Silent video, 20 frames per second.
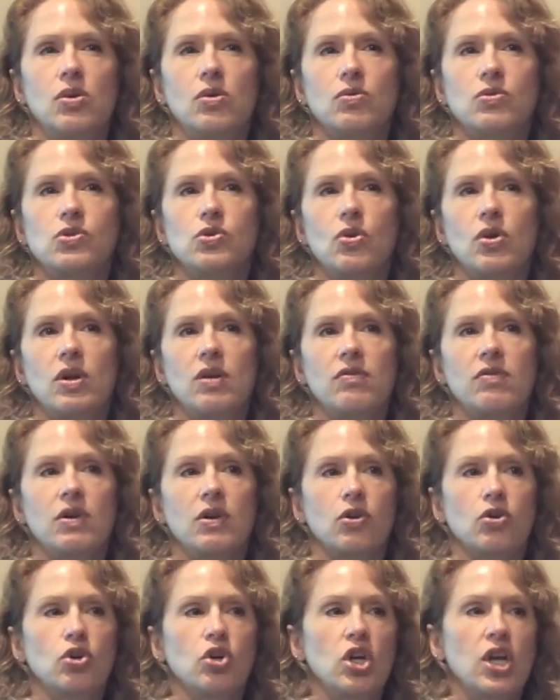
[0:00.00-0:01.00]
sort of a
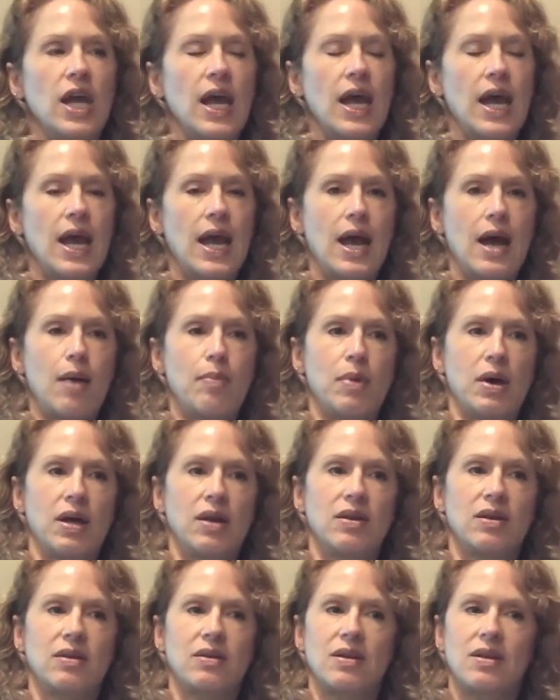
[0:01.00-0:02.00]
good habit
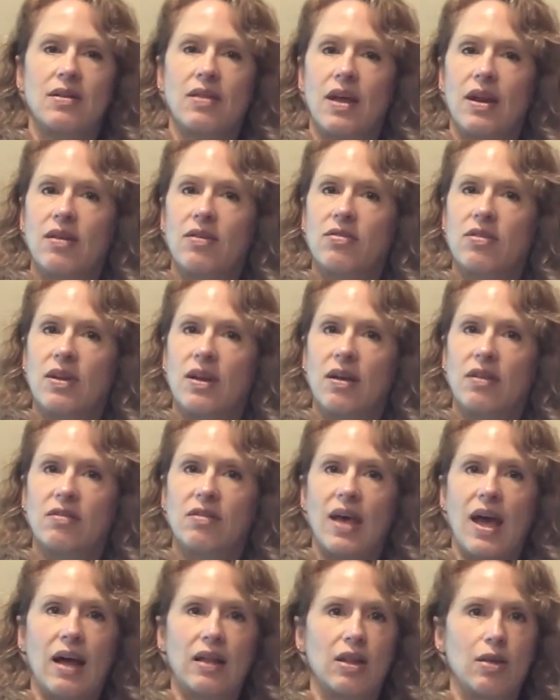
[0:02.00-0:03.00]
that isn't
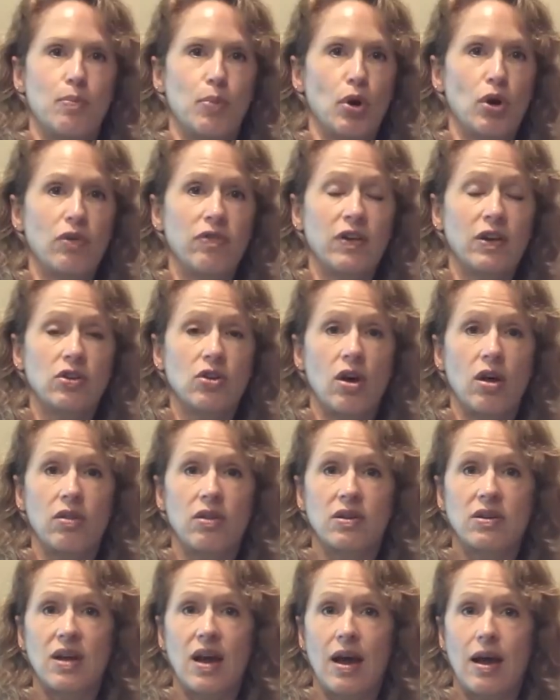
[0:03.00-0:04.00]
exactly perfect all the
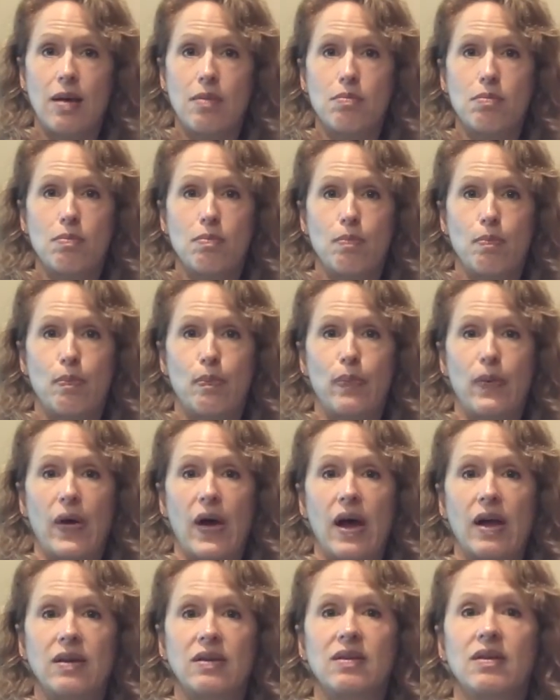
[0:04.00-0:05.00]
time,
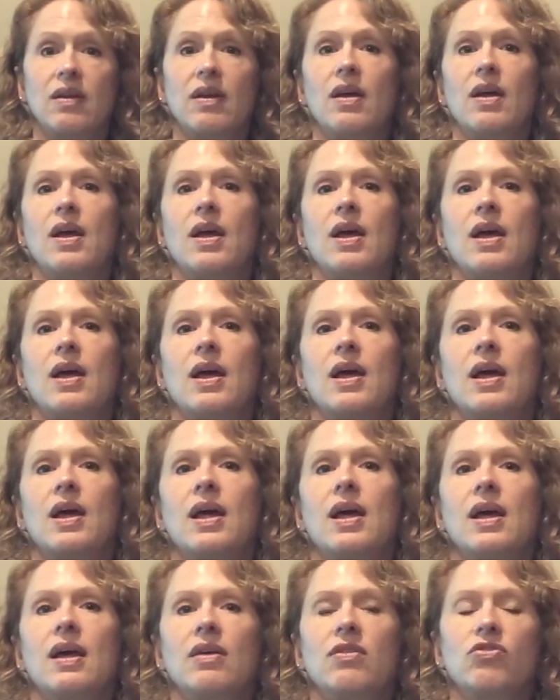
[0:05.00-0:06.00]
but
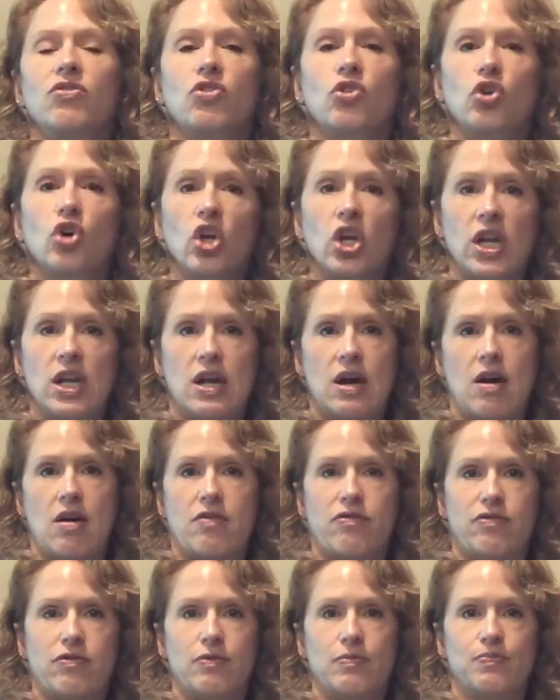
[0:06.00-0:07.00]
it's good
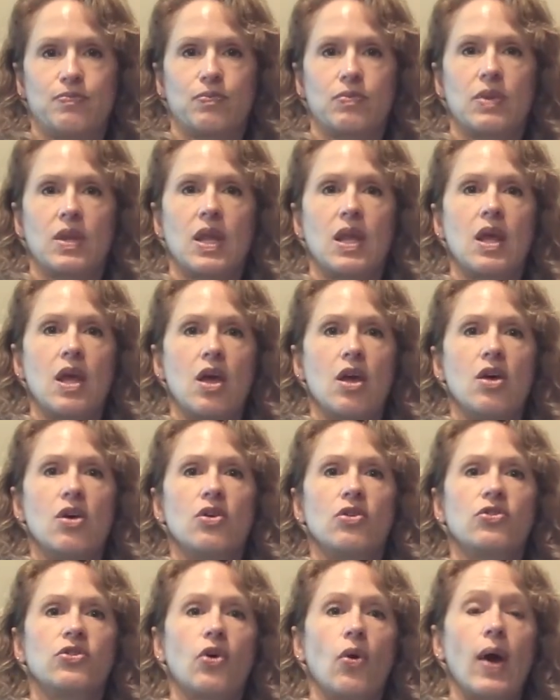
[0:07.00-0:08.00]
enough.
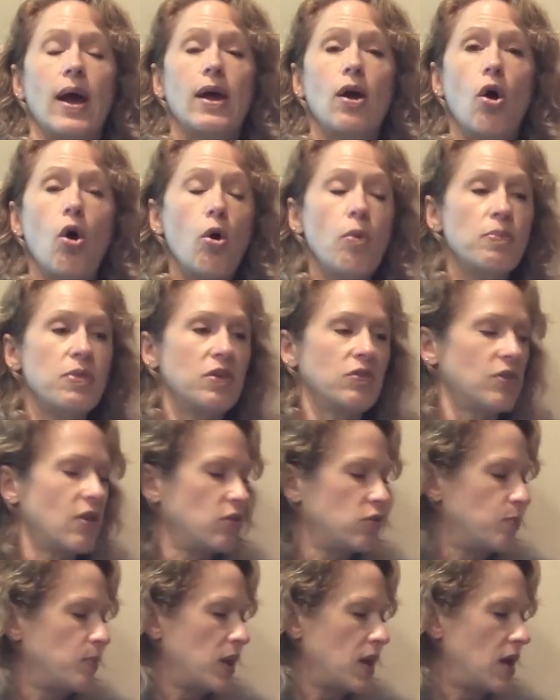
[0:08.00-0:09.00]
So I hope this
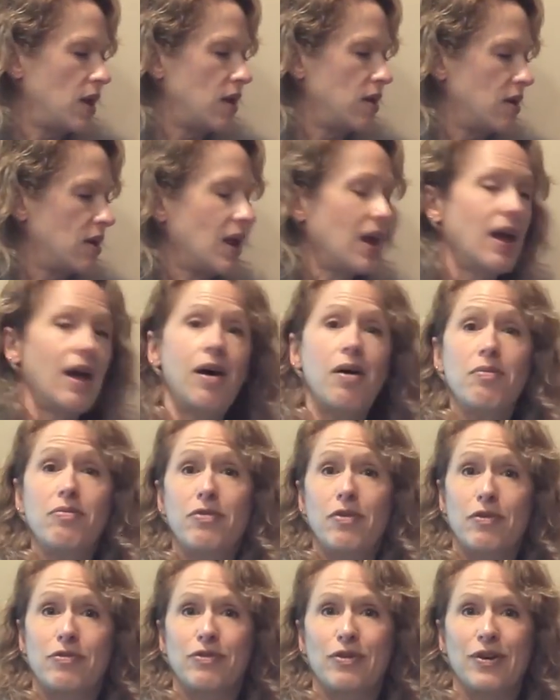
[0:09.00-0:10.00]
has been
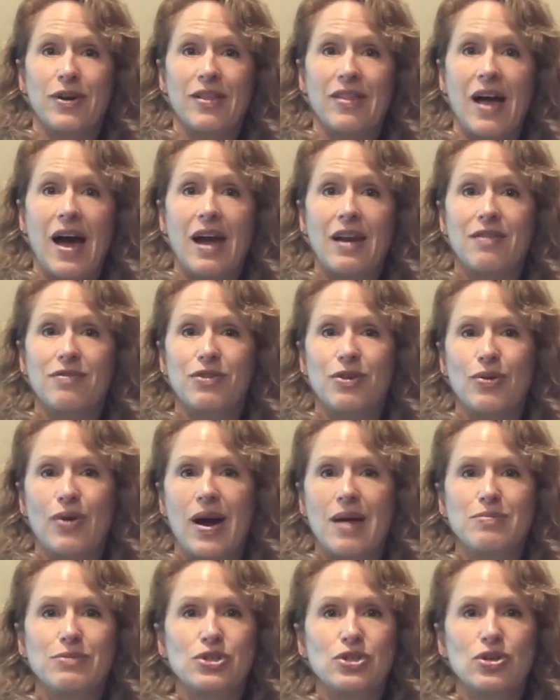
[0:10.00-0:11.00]
helpful for a lot of you.
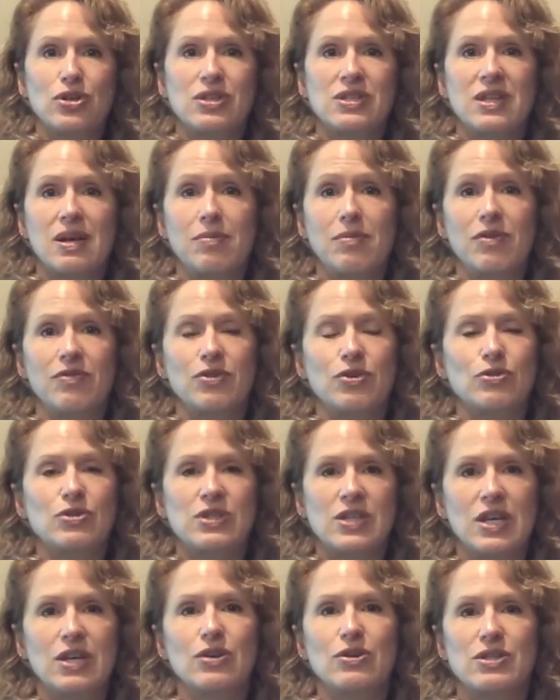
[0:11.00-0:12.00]
I'm sure some of you
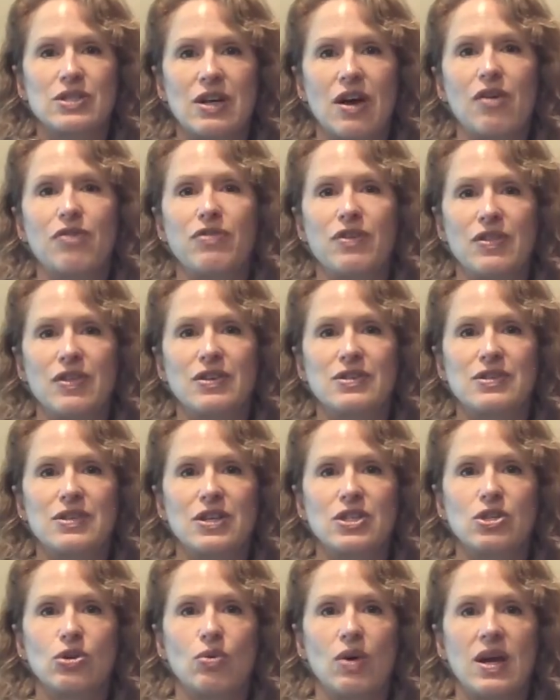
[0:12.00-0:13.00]
see yourself in this
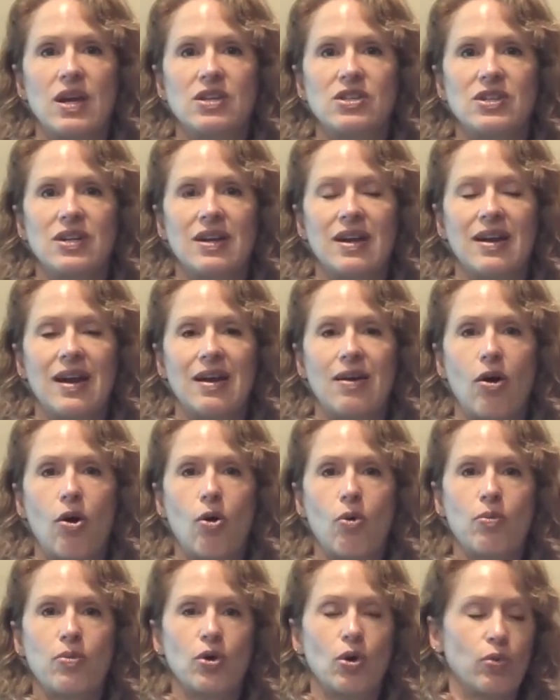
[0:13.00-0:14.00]
situation, and I
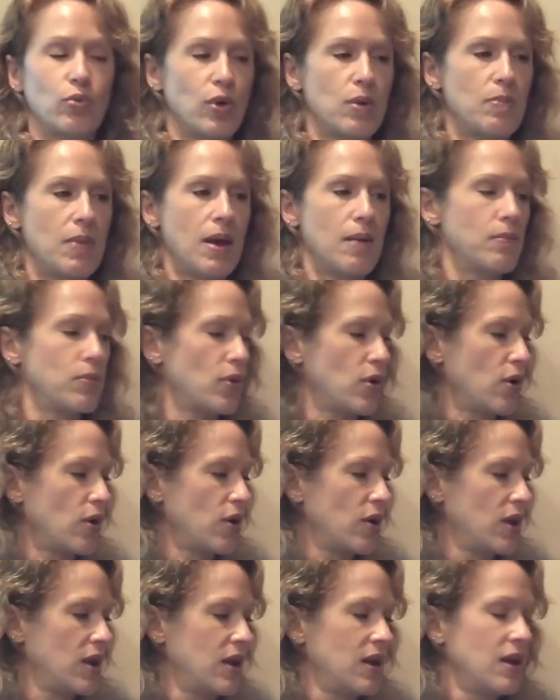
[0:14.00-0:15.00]
hope you'll remember